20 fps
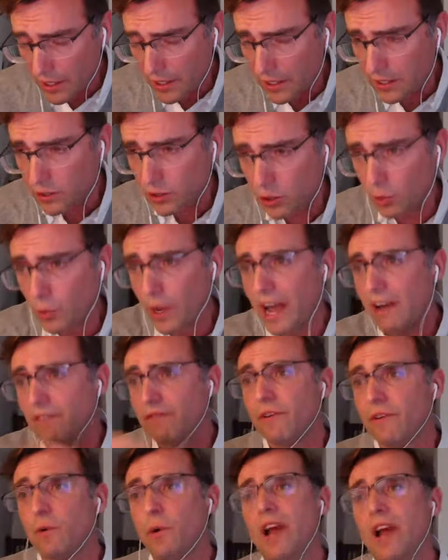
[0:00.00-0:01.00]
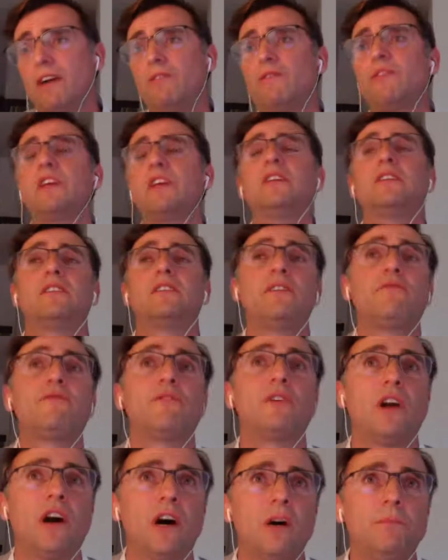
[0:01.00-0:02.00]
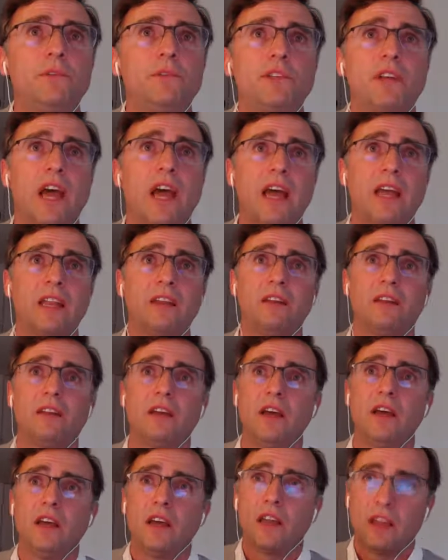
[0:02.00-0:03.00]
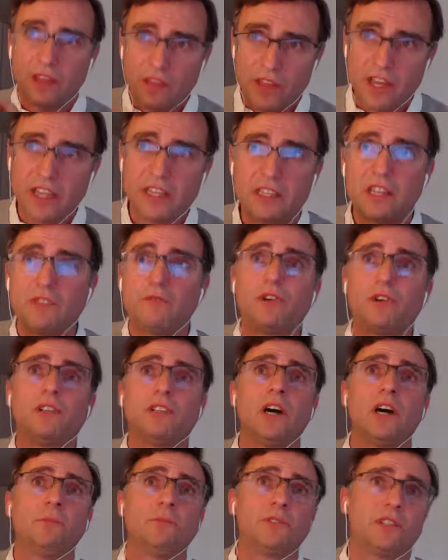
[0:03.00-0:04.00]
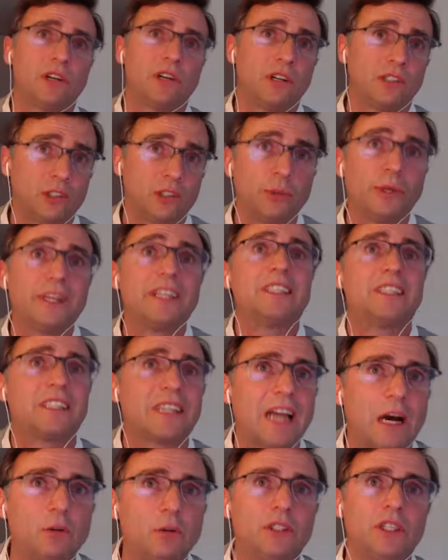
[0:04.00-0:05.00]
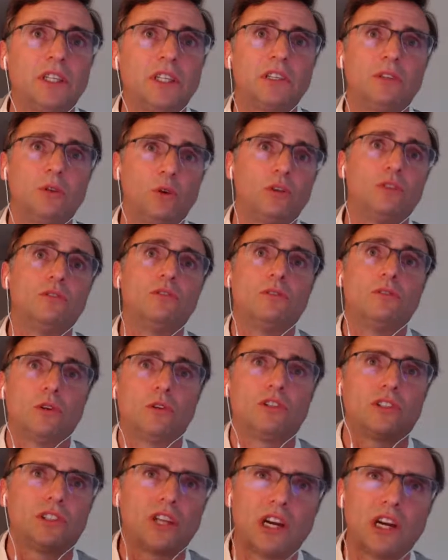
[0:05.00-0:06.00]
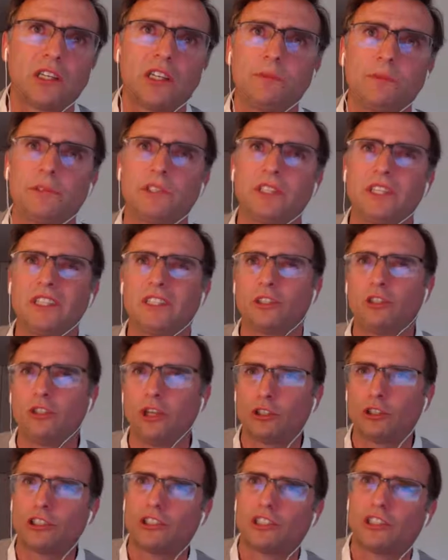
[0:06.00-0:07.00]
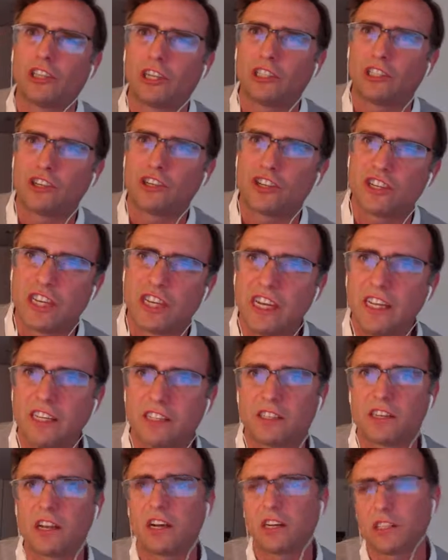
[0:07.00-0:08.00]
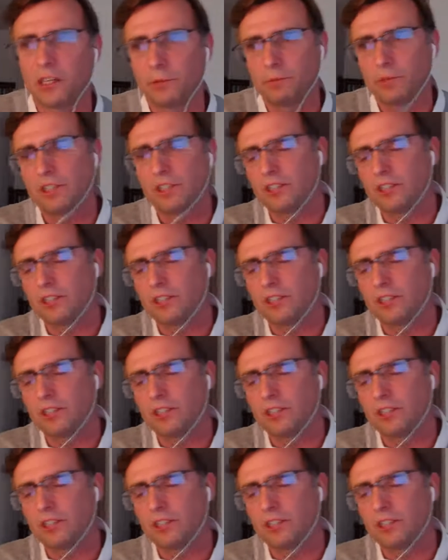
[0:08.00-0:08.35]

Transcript: So we have these different hubs, and these different hubs are doing scouting on startups. It's not such seed startups.